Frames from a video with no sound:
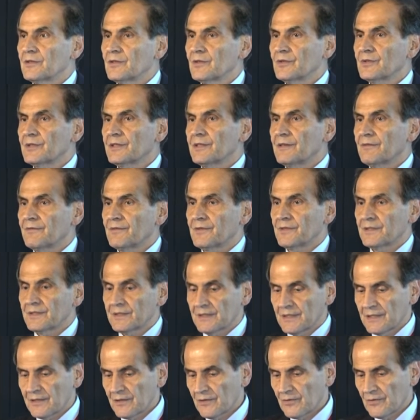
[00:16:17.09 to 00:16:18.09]
No
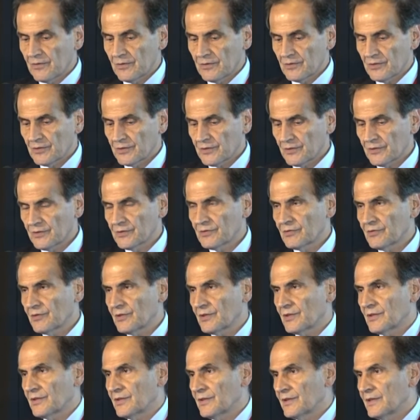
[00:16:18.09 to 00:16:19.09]
difference in glucose
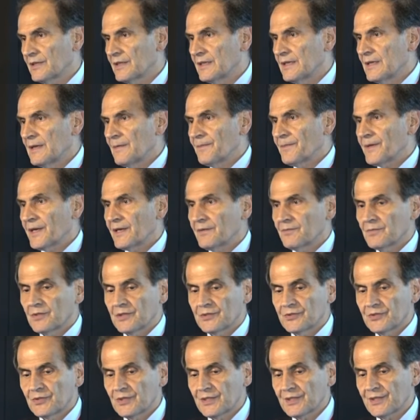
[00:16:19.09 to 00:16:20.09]
control. And
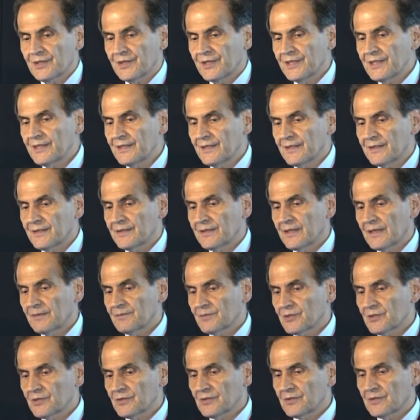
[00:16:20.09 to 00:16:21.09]
what you're thinking,
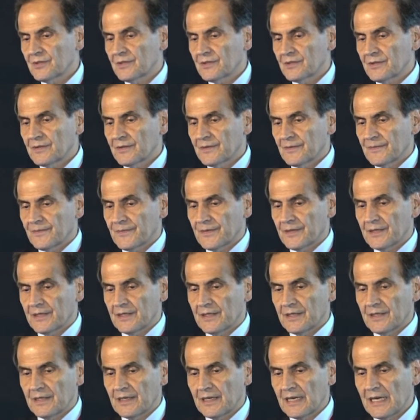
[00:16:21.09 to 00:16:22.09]
I'm sure,
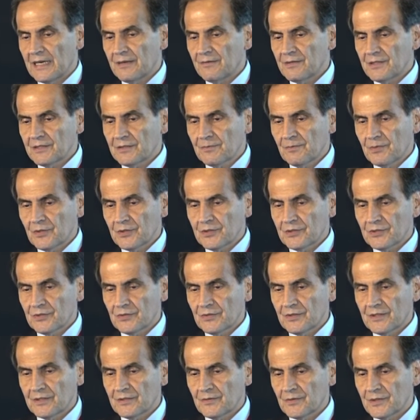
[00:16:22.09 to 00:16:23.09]
the average blood
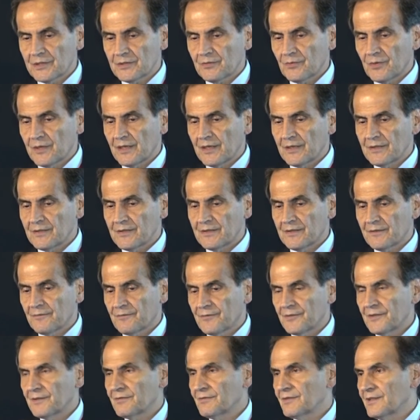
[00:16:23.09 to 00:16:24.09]
sugar was
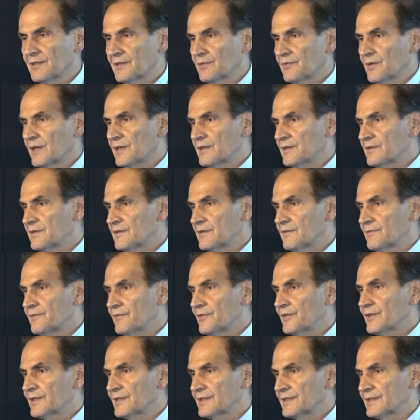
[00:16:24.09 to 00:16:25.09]
150,
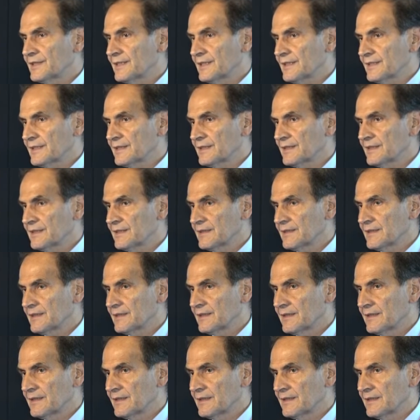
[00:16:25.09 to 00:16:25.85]
146.